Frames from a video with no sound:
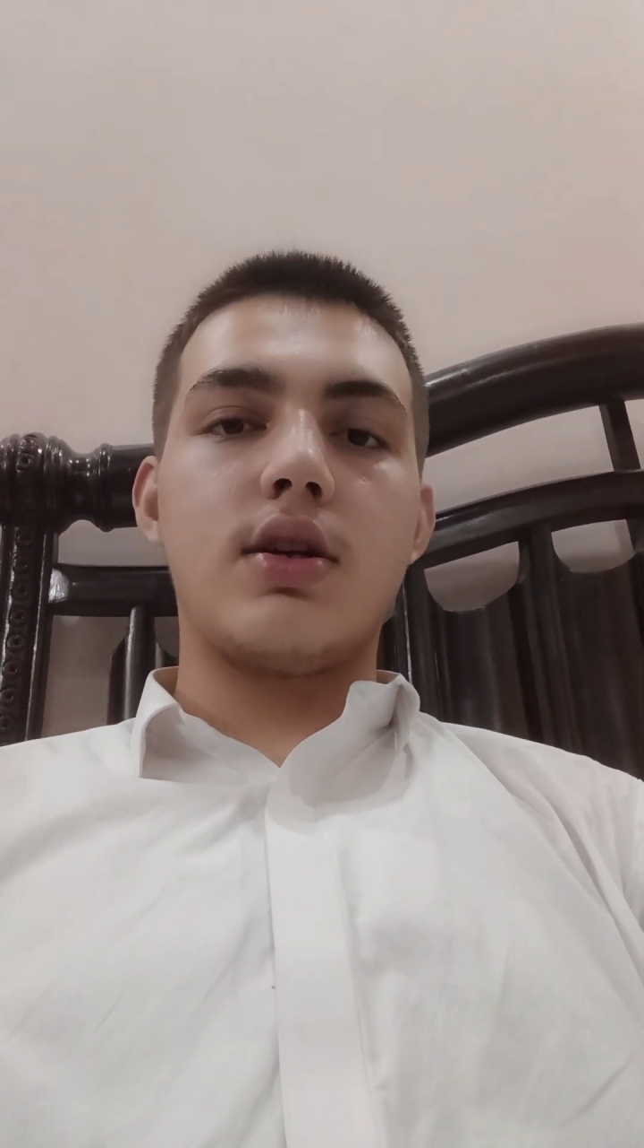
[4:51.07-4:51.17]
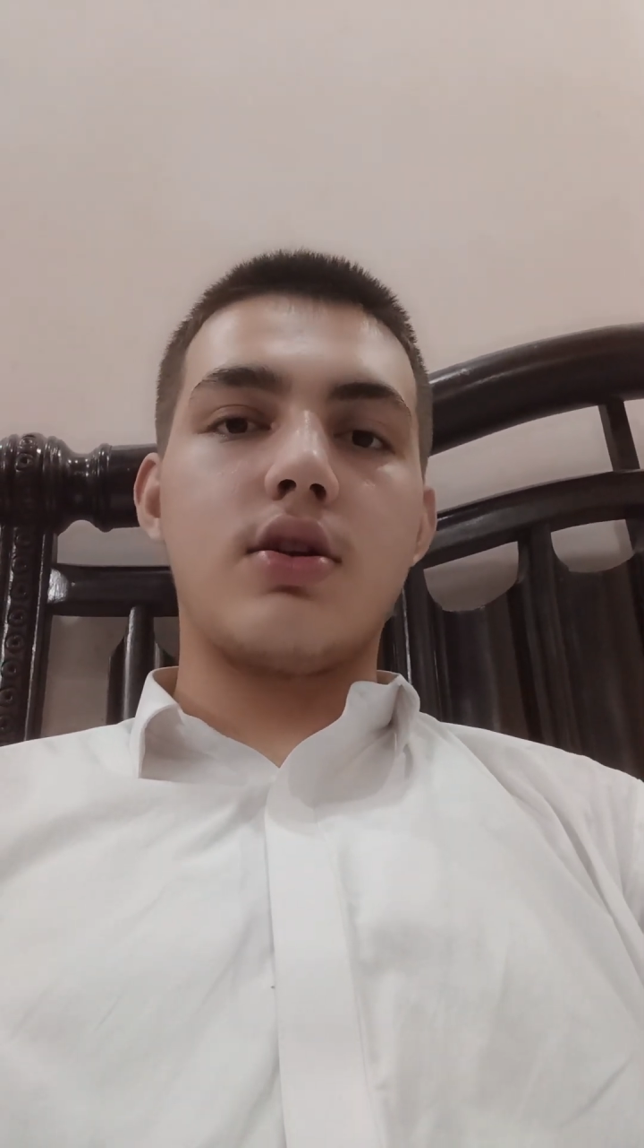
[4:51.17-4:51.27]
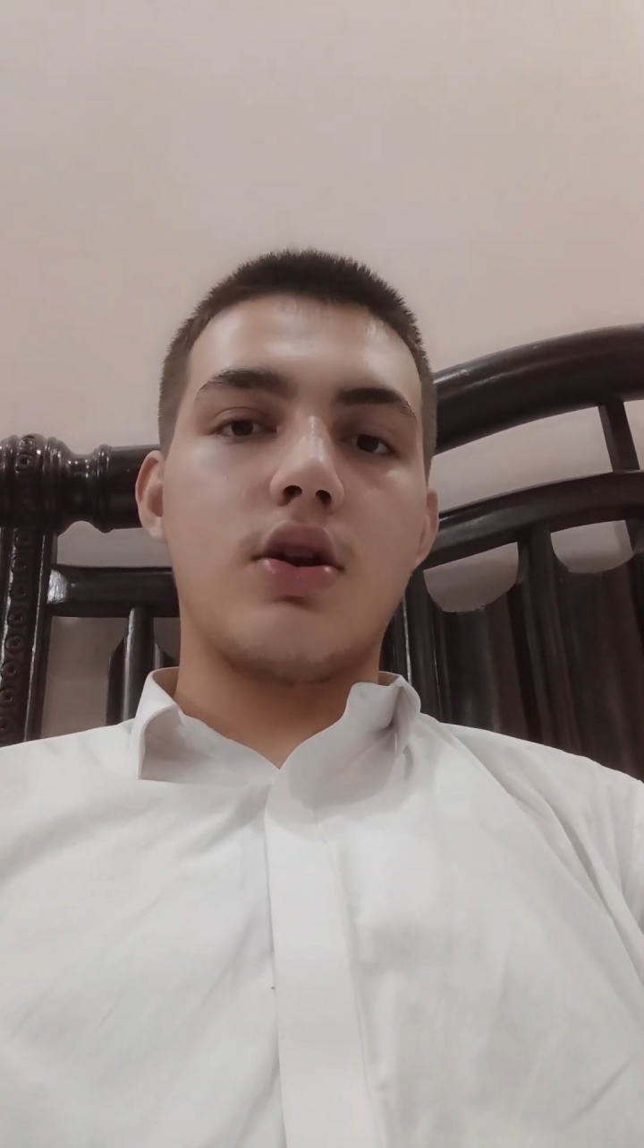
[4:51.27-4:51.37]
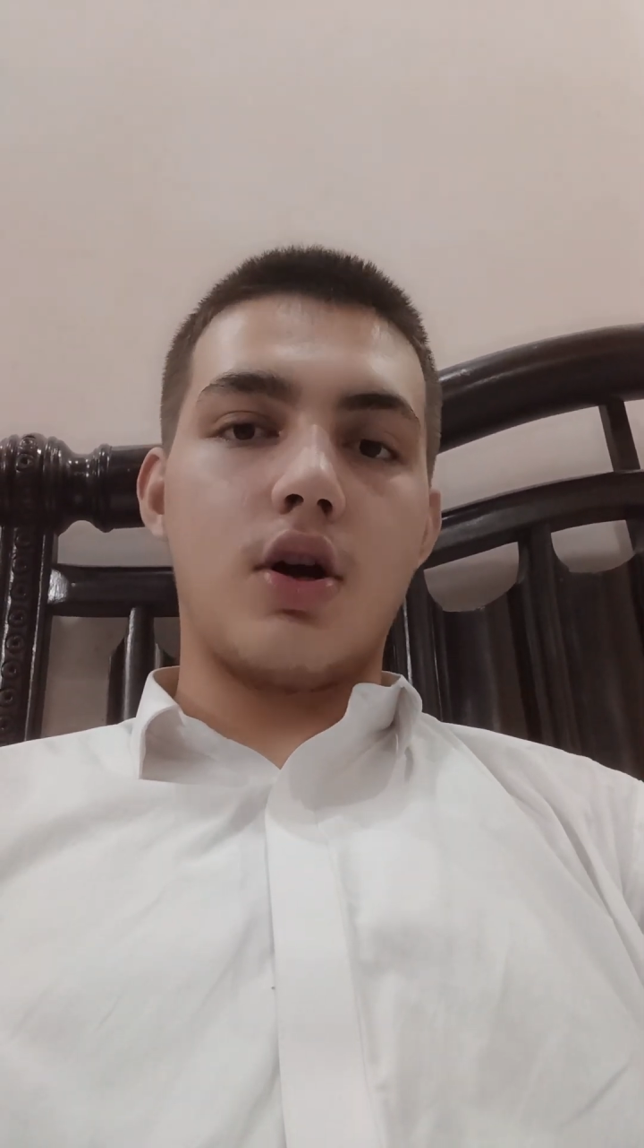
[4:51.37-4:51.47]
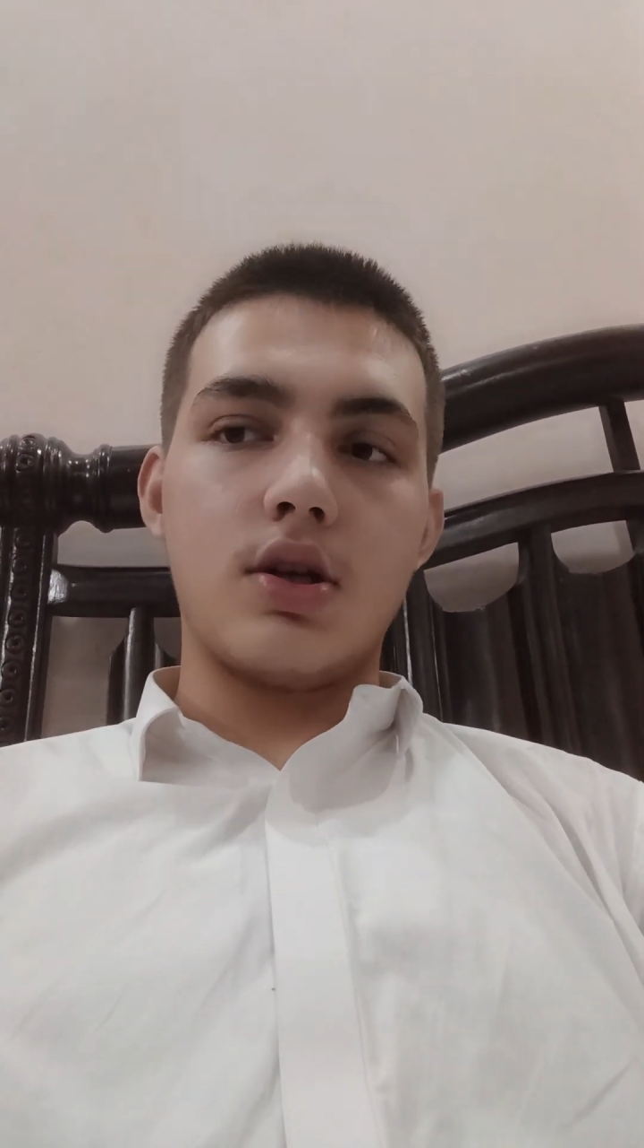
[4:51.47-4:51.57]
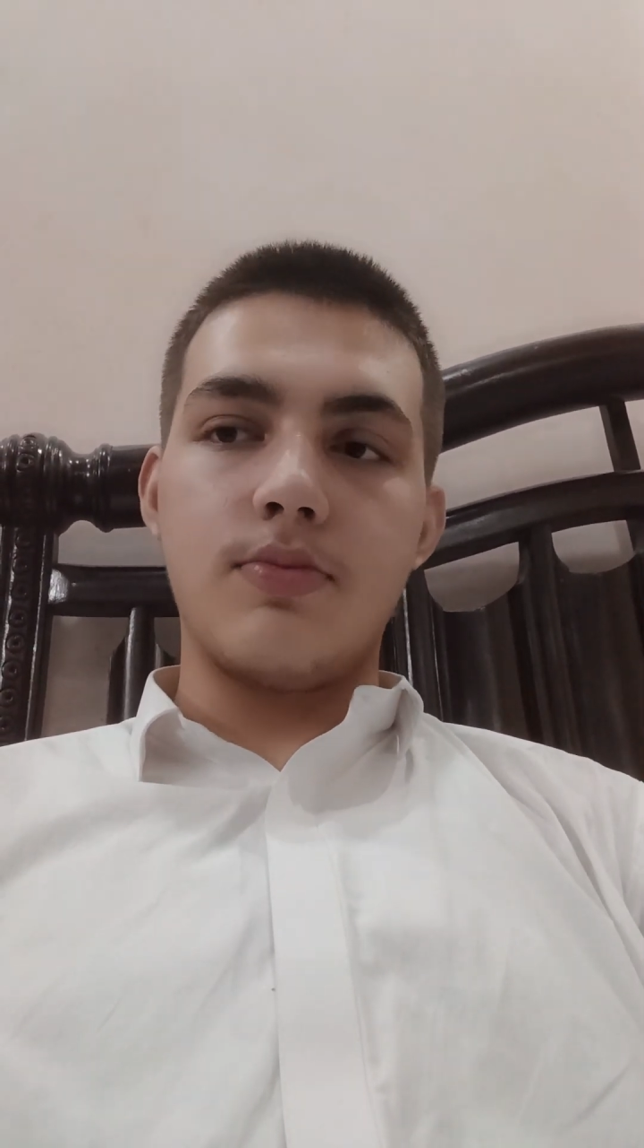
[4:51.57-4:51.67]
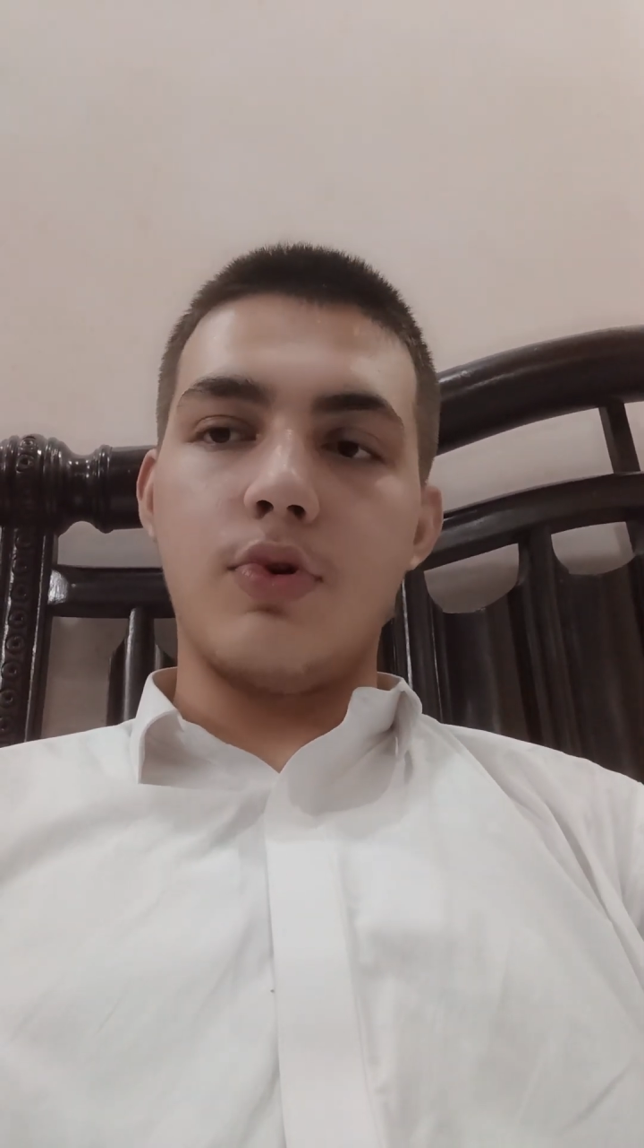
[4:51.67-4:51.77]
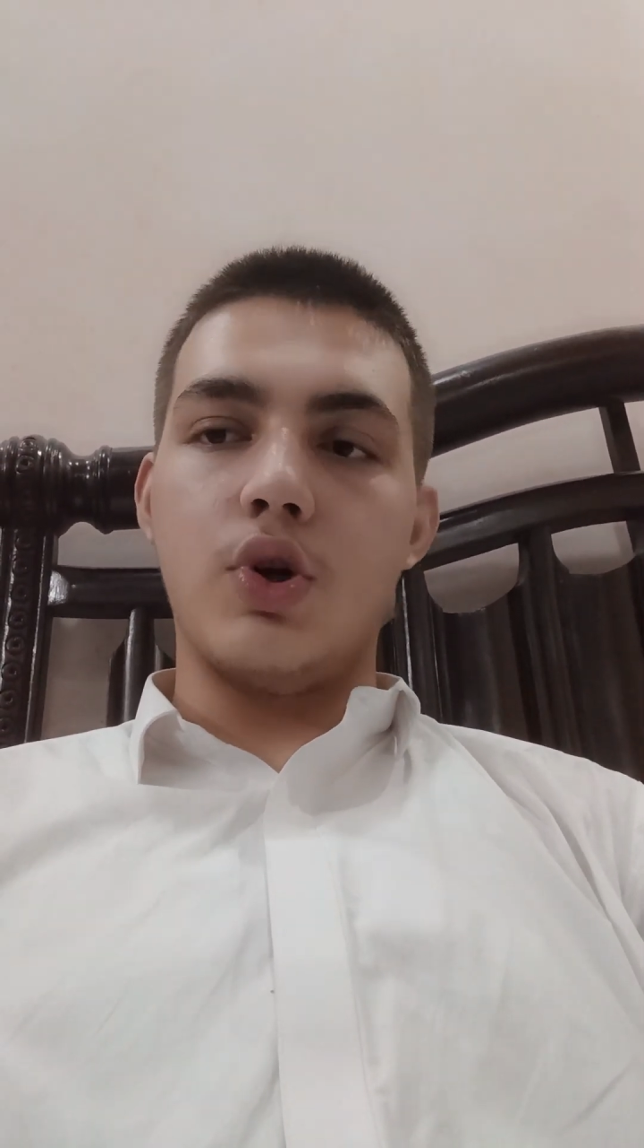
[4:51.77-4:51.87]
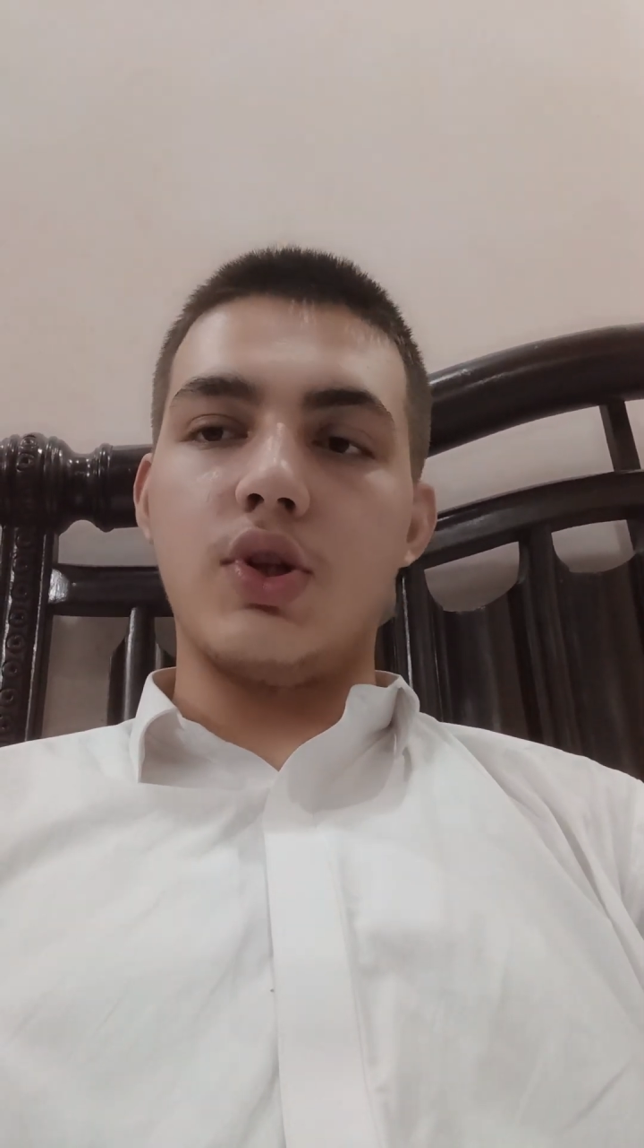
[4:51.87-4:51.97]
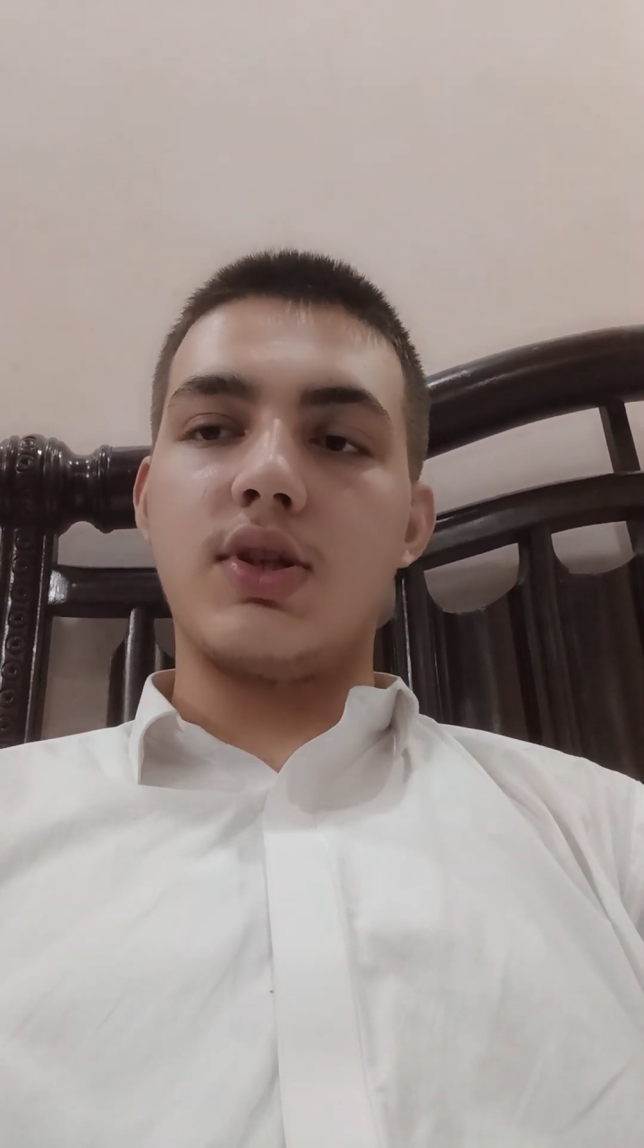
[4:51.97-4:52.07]
not
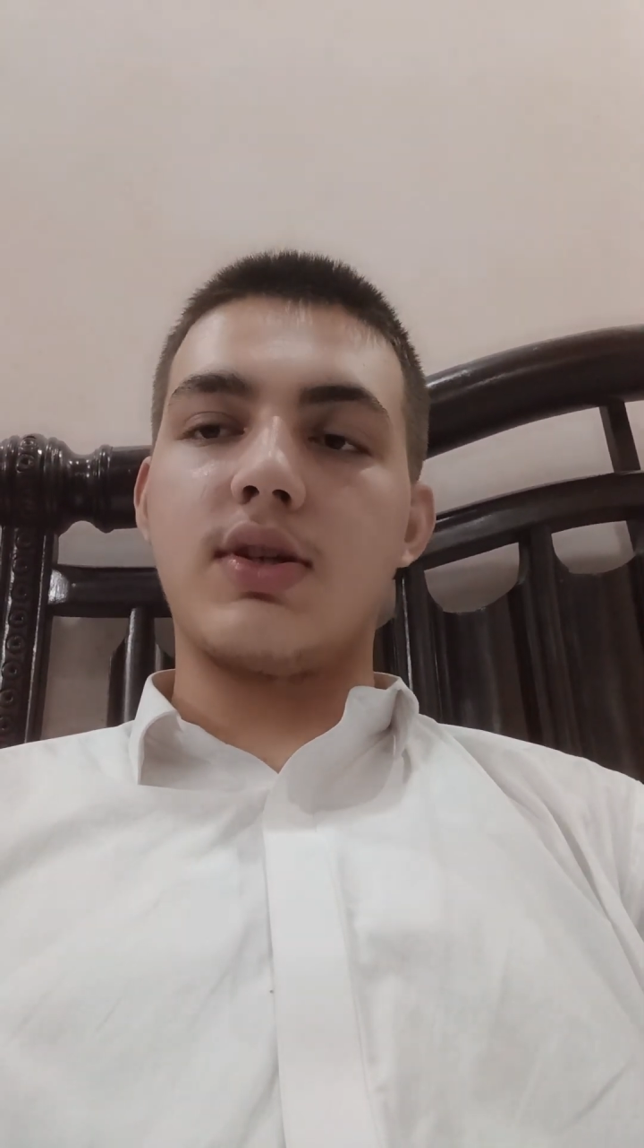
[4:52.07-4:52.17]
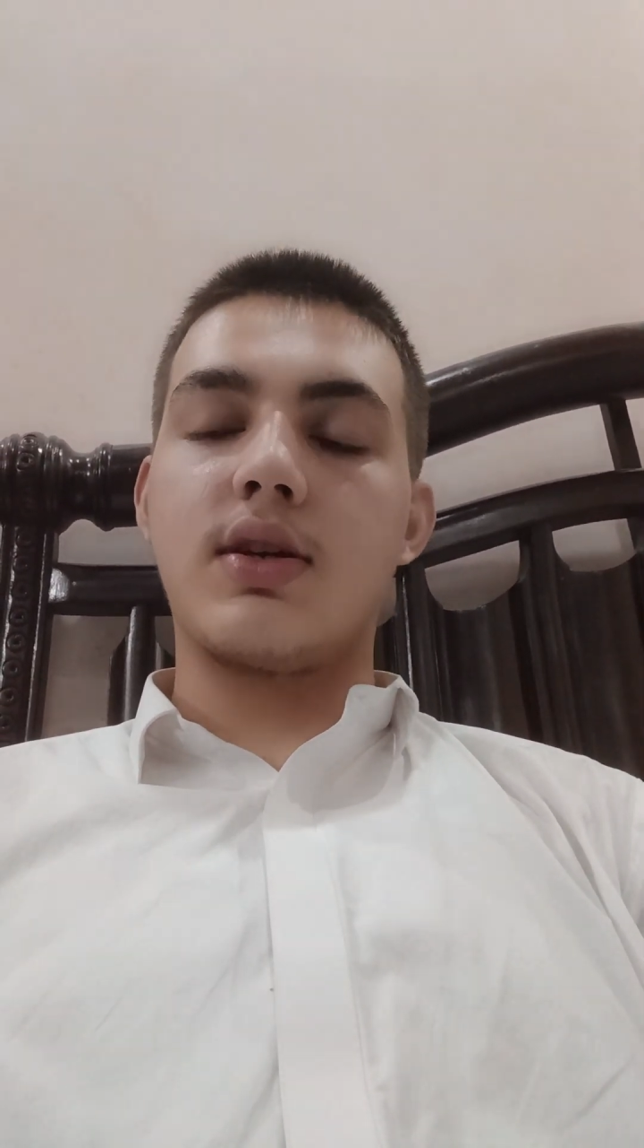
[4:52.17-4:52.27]
both.